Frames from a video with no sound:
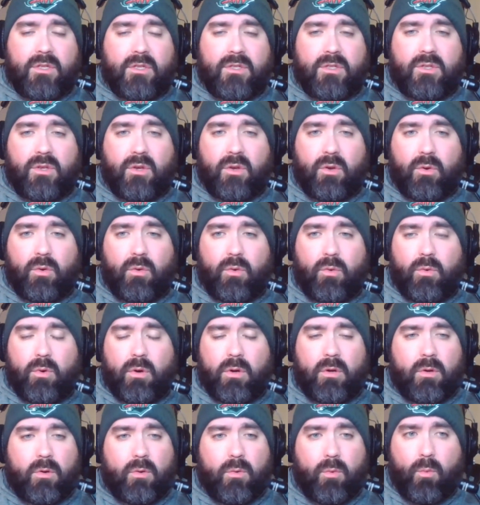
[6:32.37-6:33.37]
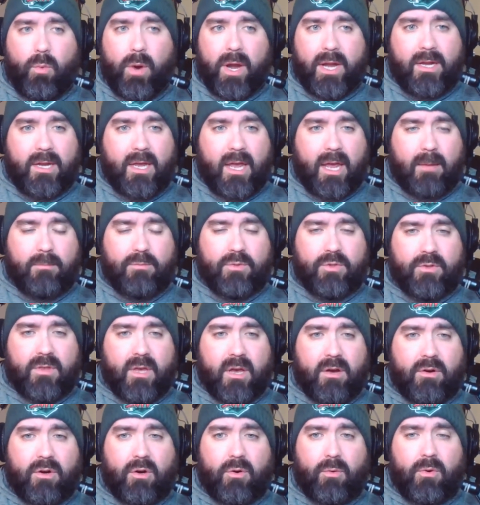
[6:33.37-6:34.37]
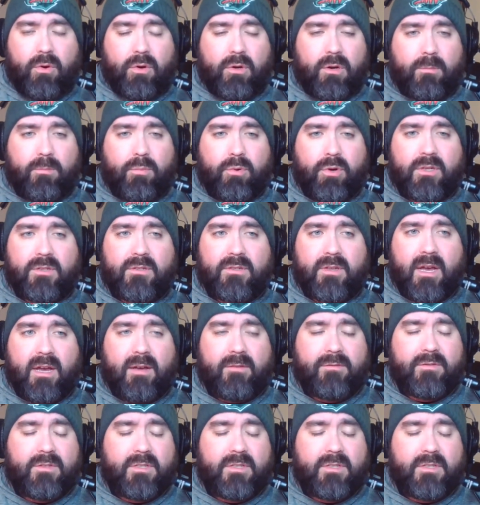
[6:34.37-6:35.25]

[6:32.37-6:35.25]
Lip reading: to win games without Kirill Kaprizov.